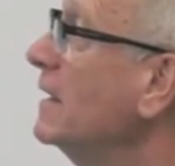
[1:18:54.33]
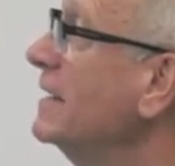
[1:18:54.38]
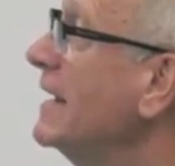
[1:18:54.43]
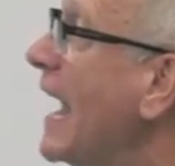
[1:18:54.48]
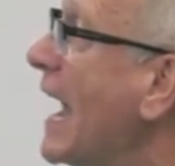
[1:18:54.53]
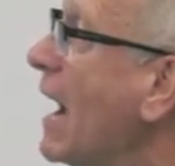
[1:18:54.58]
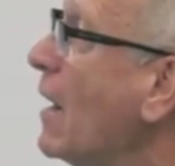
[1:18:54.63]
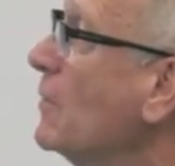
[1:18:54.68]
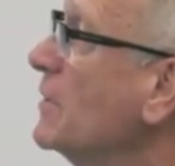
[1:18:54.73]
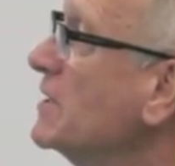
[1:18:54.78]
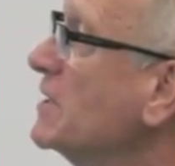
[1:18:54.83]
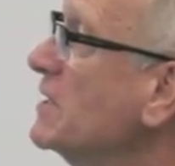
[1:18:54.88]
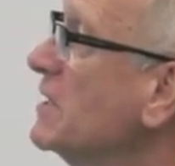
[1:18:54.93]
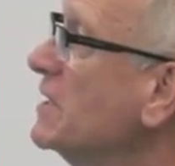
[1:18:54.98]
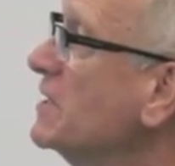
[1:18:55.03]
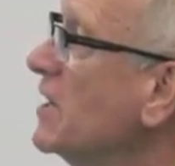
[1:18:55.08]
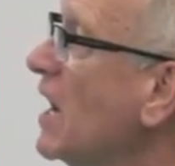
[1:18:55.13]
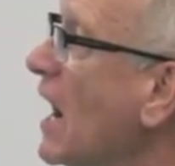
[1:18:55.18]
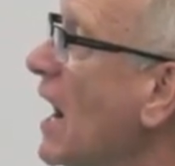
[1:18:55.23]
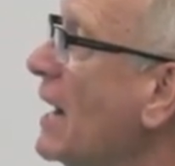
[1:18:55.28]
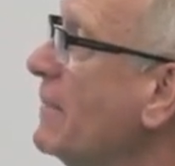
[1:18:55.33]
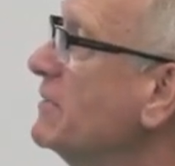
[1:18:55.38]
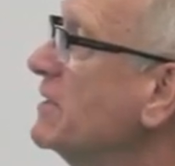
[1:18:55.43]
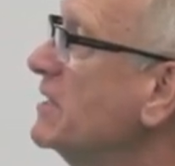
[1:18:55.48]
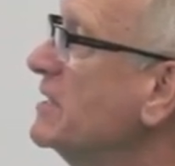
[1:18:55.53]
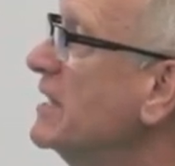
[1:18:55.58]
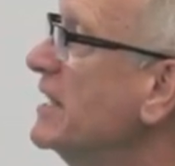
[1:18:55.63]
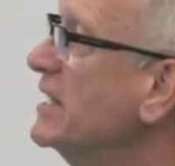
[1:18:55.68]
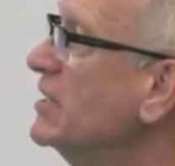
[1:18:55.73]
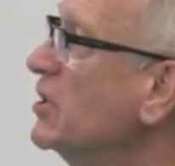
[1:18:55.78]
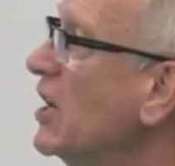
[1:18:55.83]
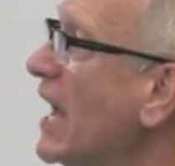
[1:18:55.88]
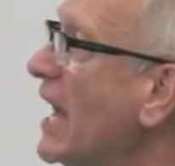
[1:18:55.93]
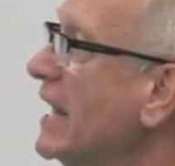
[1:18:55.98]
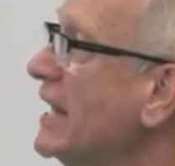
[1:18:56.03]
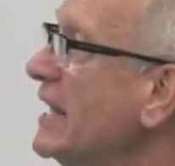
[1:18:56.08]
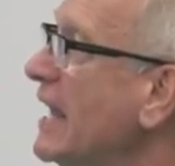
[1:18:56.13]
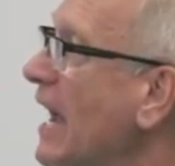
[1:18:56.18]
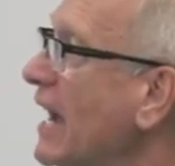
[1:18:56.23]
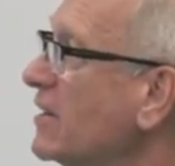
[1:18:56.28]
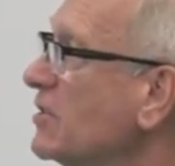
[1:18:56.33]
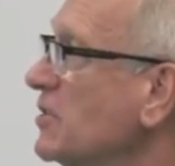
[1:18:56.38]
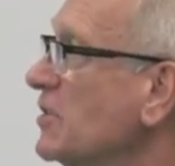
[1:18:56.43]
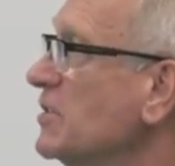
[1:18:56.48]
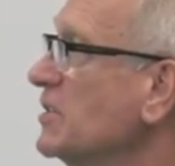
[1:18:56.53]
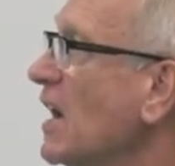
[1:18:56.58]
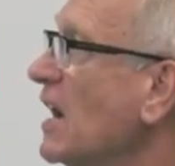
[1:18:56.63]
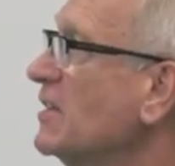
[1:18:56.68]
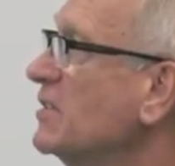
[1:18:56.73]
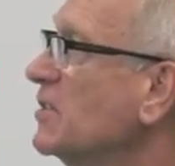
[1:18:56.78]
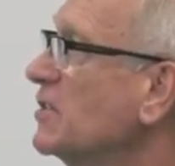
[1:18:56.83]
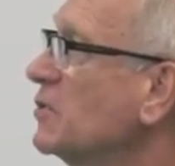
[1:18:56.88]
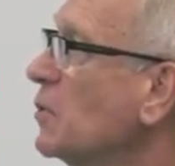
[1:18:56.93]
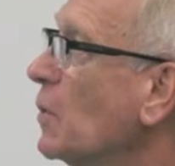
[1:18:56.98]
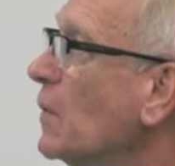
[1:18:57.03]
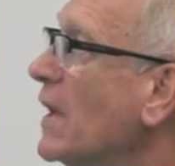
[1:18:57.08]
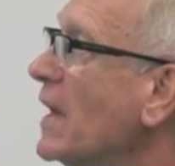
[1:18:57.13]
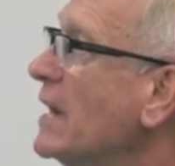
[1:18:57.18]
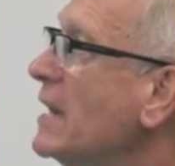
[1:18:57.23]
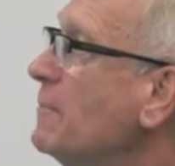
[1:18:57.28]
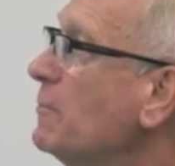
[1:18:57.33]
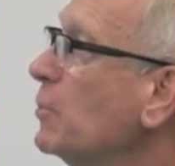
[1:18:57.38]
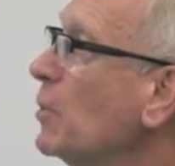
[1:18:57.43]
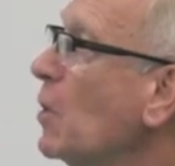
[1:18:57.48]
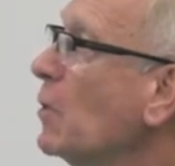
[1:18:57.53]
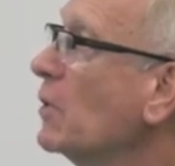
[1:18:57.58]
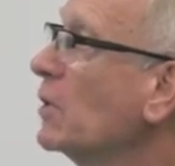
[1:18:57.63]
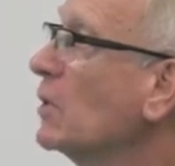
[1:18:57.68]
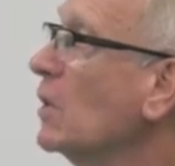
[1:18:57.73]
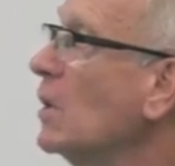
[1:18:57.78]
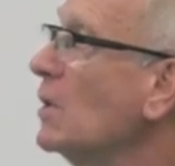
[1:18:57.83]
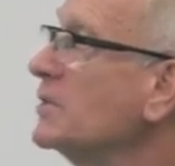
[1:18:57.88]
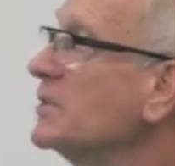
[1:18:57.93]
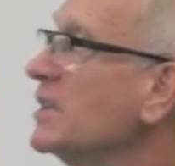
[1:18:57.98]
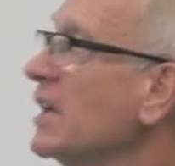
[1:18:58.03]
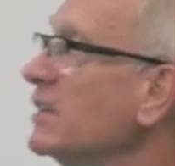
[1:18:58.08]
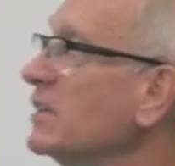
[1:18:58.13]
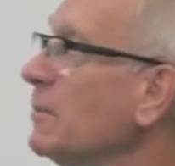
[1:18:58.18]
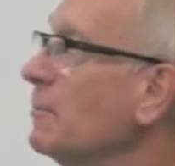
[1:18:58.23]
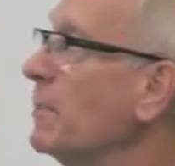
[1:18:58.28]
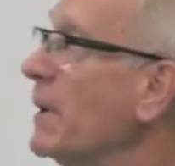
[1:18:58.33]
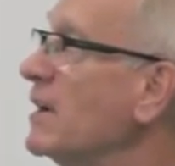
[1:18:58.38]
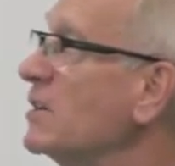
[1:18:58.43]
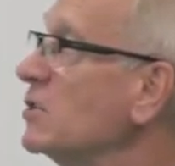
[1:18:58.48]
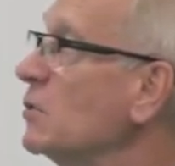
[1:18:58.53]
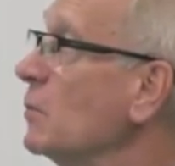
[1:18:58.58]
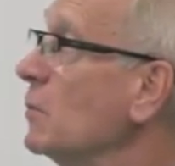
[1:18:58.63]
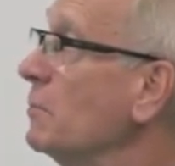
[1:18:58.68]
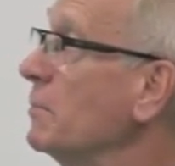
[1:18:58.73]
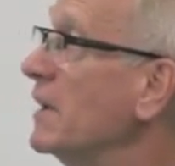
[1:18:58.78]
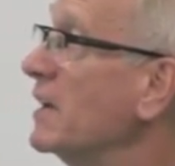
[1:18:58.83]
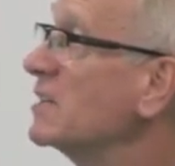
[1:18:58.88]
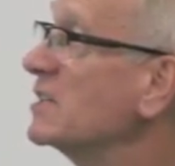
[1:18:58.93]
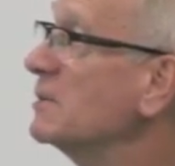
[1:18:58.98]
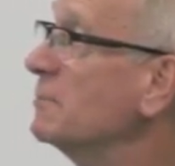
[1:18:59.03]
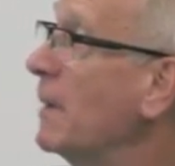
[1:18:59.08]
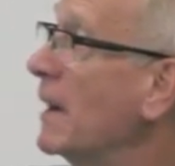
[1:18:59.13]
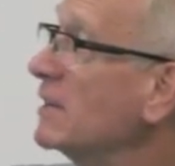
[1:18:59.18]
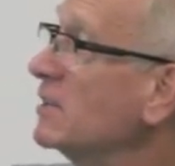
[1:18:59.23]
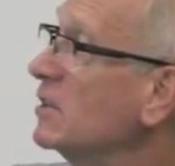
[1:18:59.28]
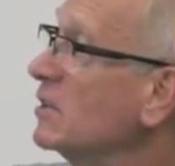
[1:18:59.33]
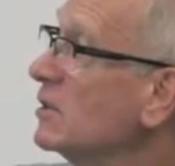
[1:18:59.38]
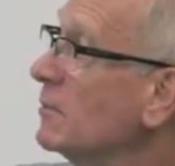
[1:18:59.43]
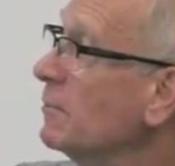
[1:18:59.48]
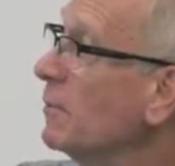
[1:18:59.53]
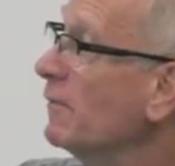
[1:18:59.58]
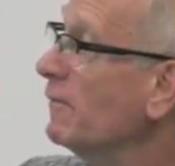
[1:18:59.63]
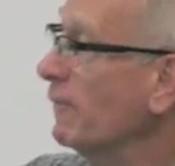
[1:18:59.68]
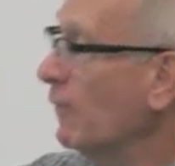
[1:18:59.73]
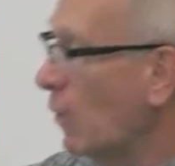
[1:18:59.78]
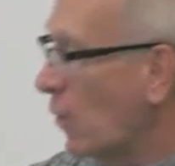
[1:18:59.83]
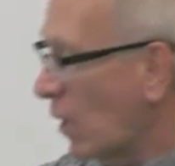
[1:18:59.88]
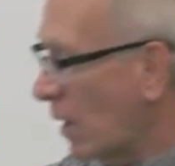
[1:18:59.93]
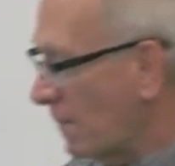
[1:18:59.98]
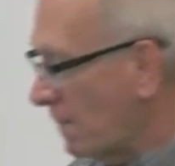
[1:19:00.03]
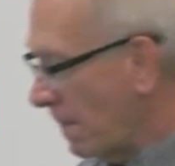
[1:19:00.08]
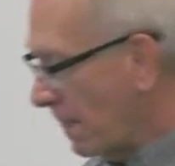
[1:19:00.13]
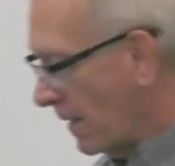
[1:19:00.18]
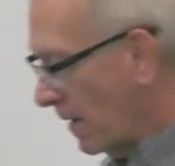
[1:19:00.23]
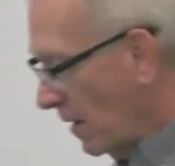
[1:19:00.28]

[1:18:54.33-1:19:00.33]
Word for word: Now is the time to teach any exercises or any protocols that the patient will be expected to perform